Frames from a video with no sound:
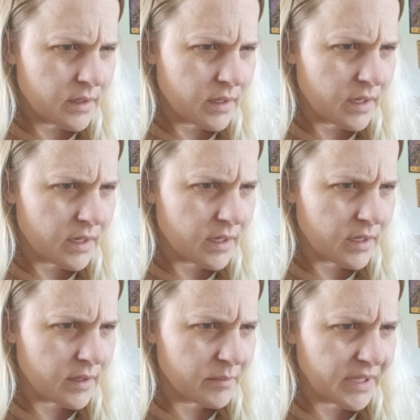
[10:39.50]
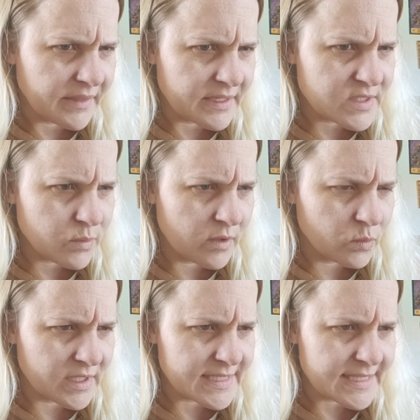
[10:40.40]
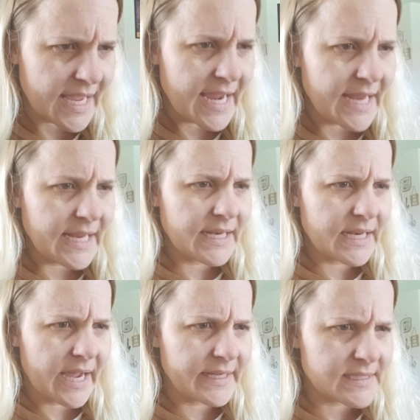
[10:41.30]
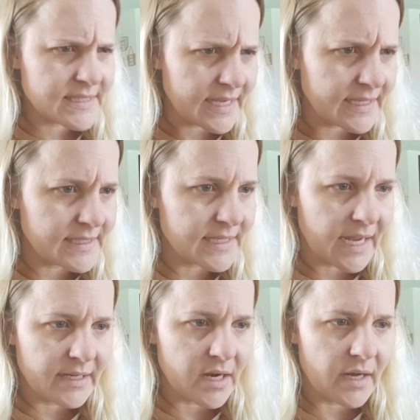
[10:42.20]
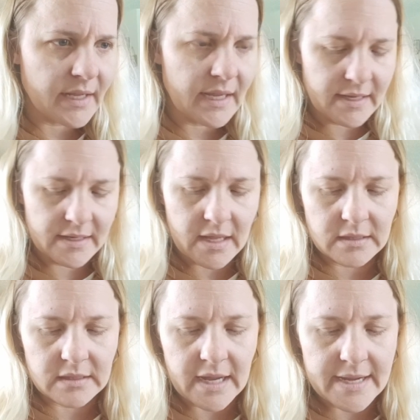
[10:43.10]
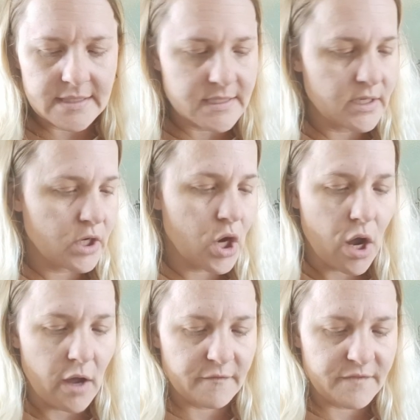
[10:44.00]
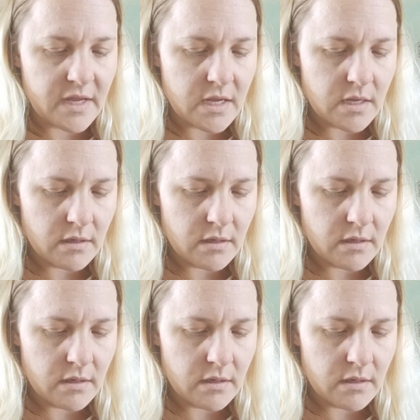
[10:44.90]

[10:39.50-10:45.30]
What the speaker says: This one was 89 cents and I got it in light coffee.